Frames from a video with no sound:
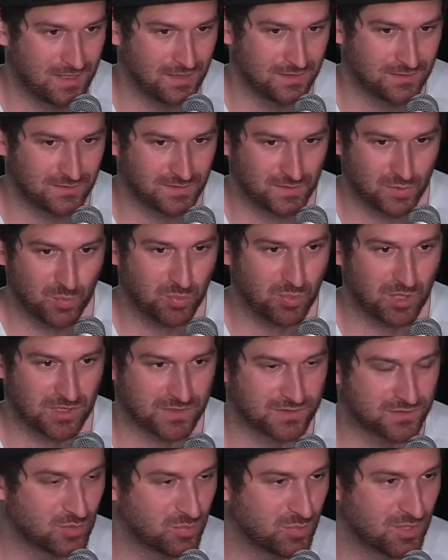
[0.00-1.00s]

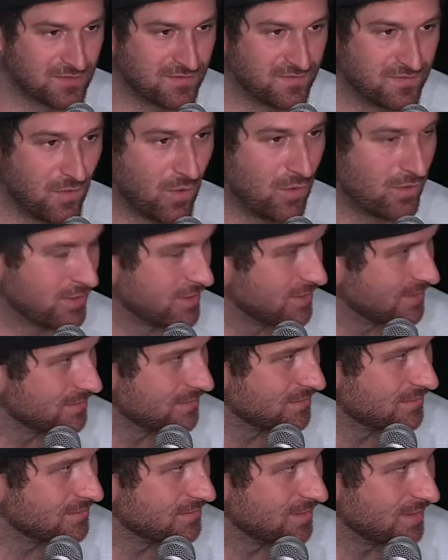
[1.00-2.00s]
super
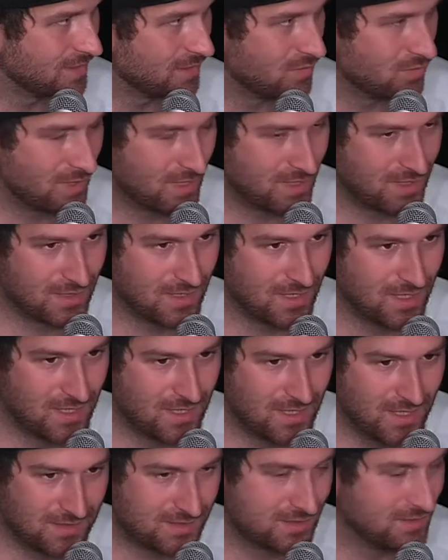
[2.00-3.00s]
foreign in a way,
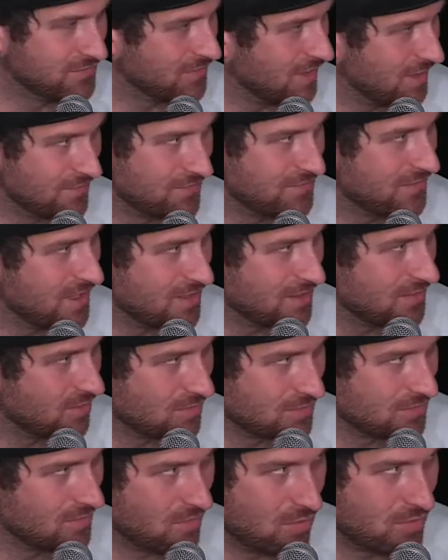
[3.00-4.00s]
as if I fell
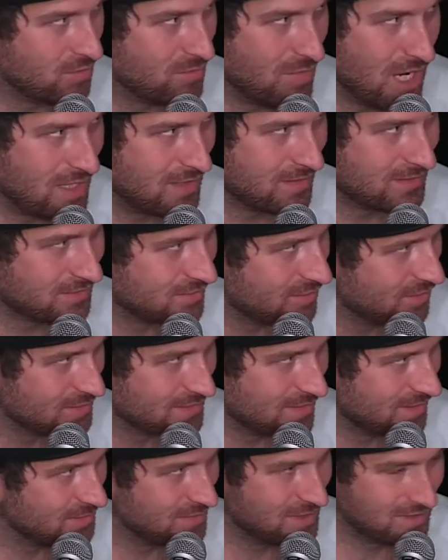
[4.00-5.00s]
on Mars or
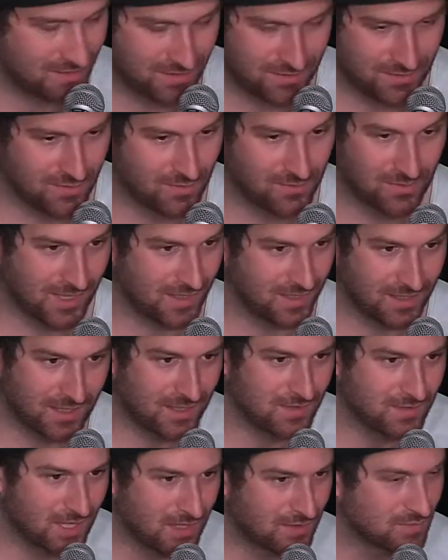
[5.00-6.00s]
something, you know, like
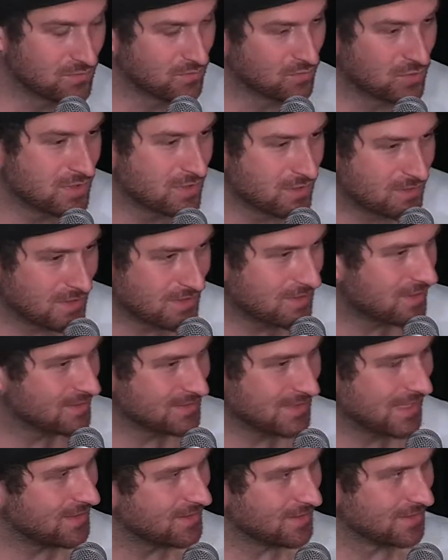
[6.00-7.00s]
I would not
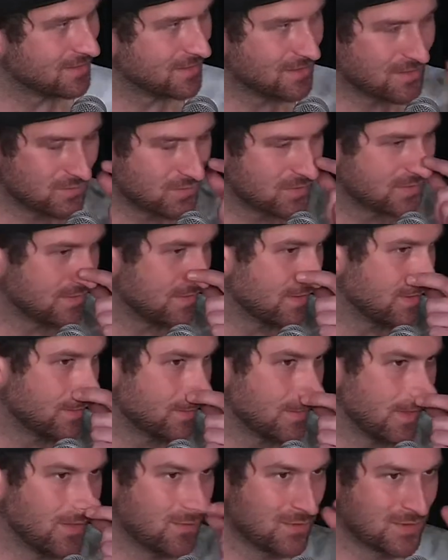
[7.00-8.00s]
understand it. It was
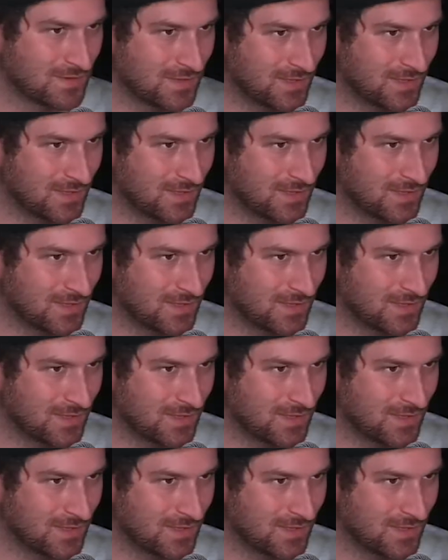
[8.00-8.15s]
I was